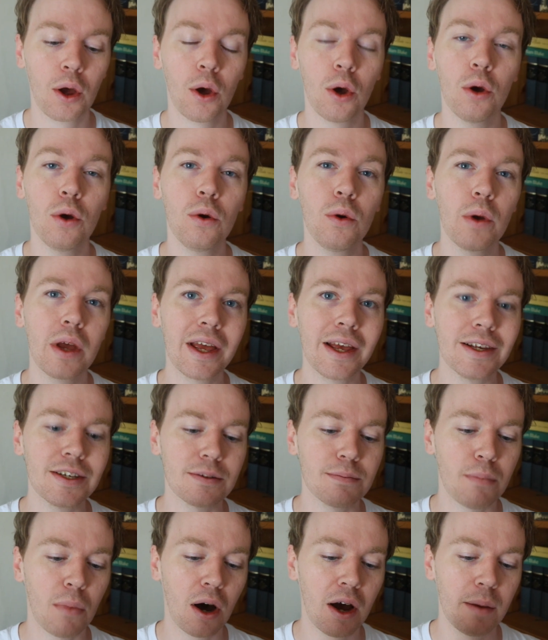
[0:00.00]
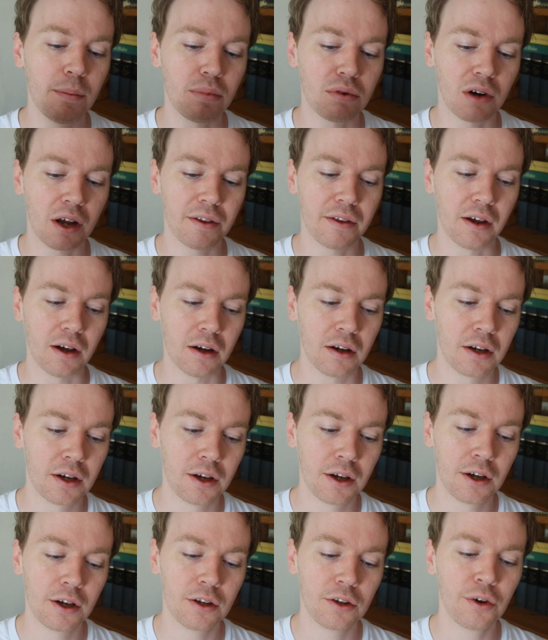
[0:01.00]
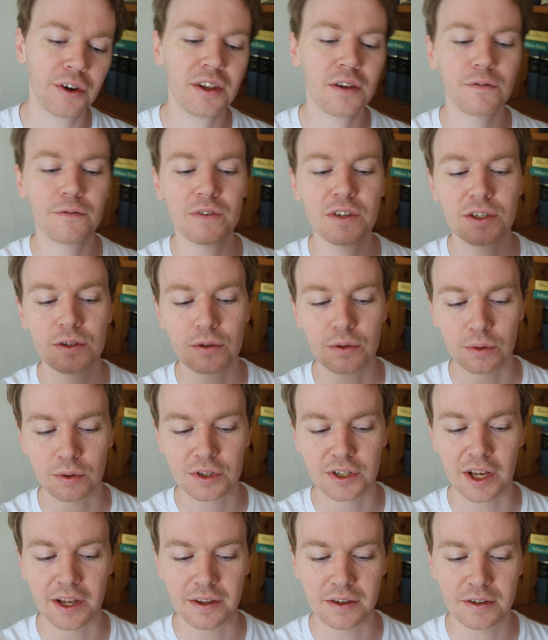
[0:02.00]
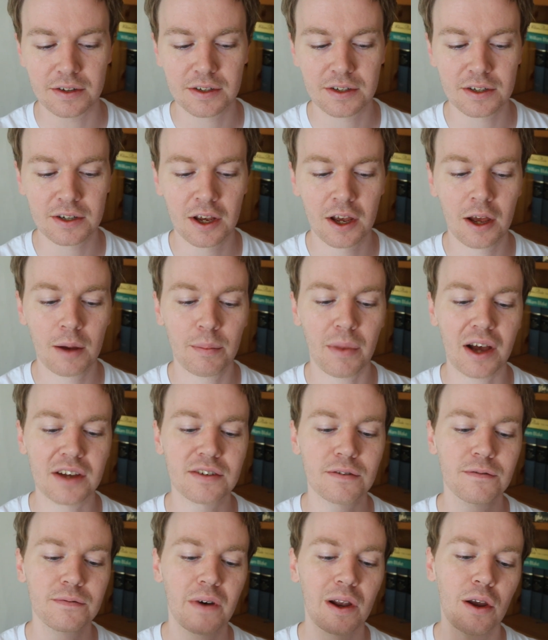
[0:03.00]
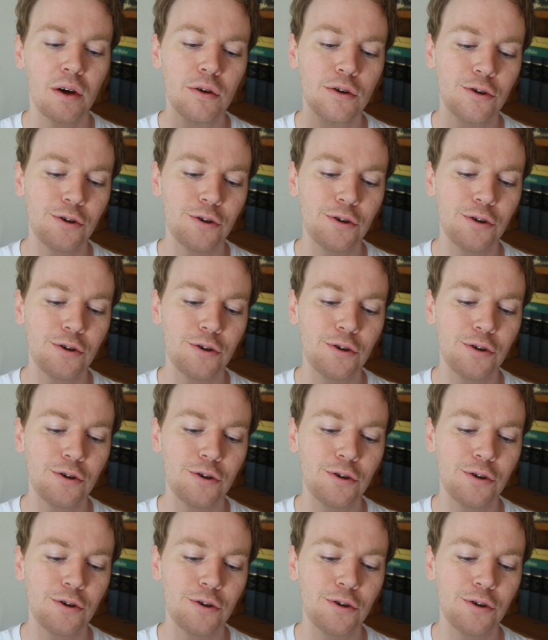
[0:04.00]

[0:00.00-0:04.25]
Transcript: who is my brother, not in the physical sense, but as a fellow